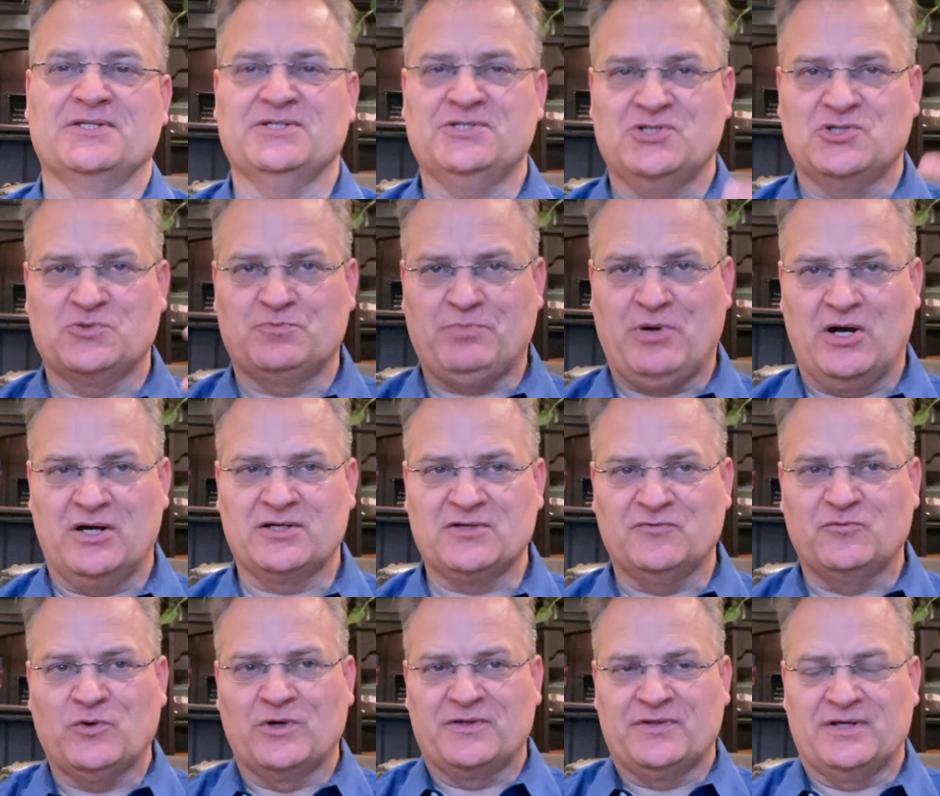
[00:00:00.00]
This is part
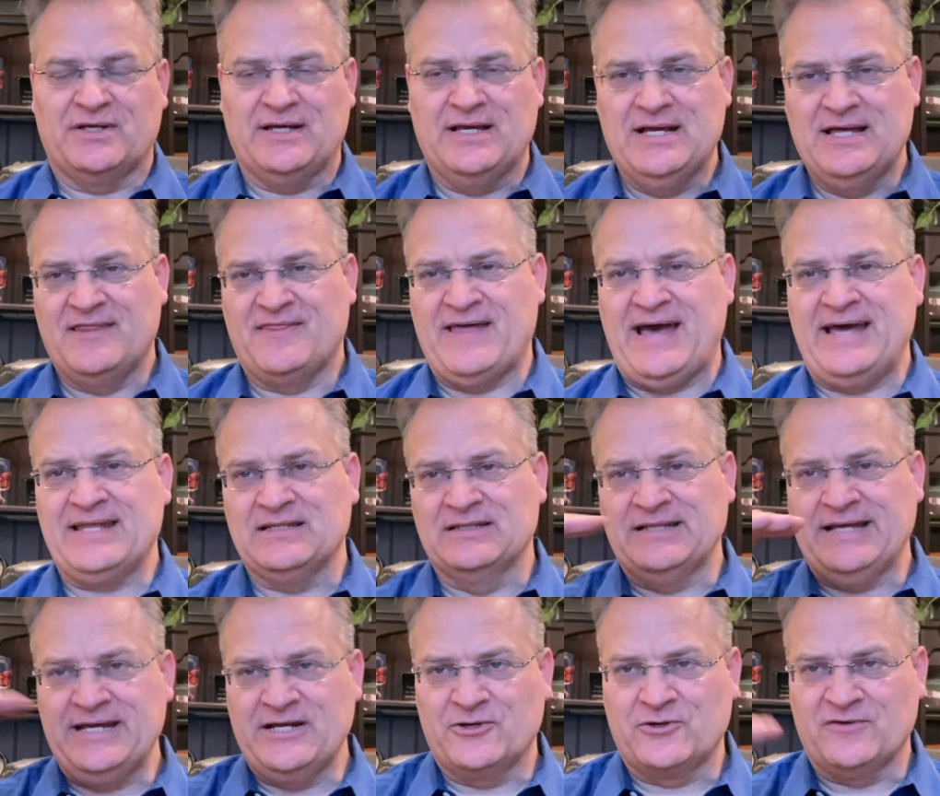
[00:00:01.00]
of where that
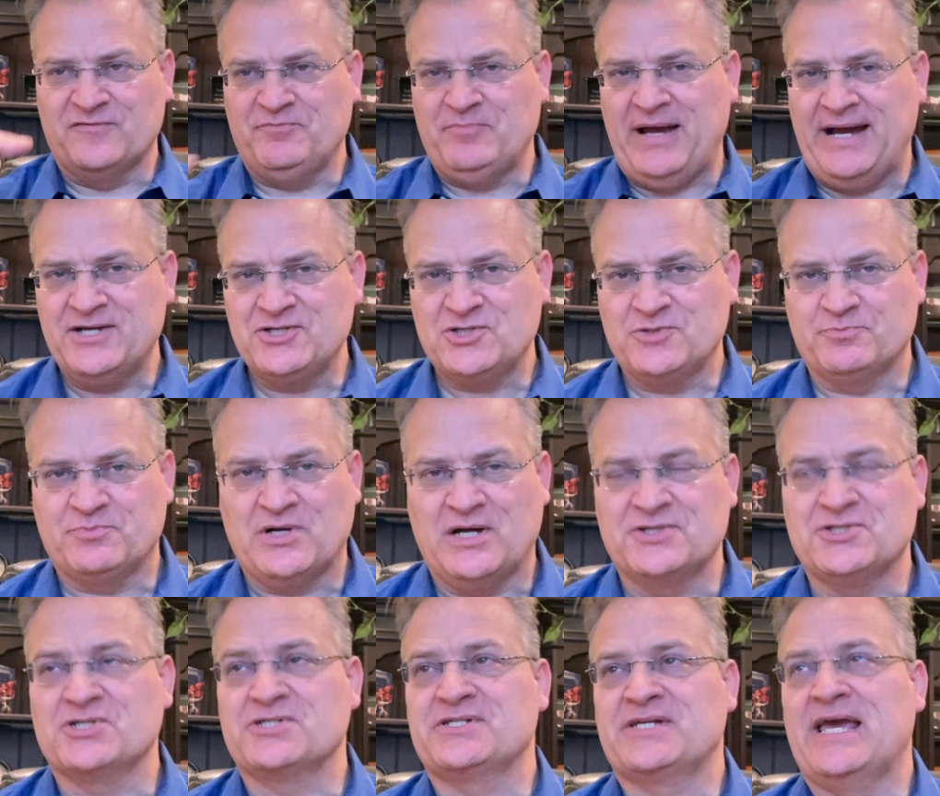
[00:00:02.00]
layer of passion
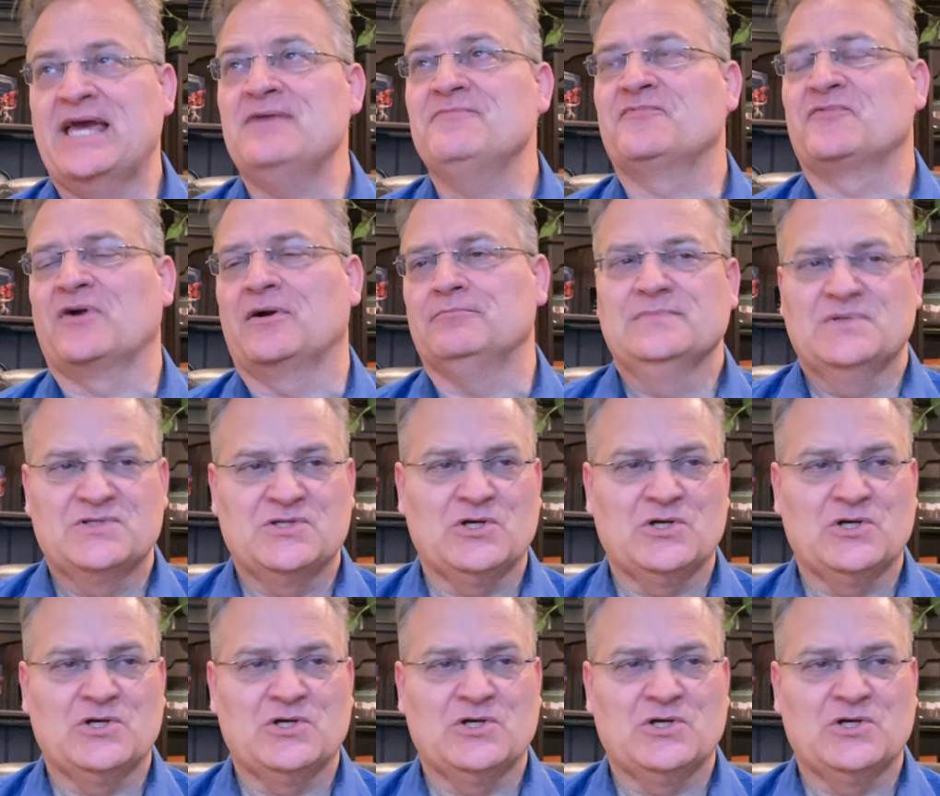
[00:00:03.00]
projects came from.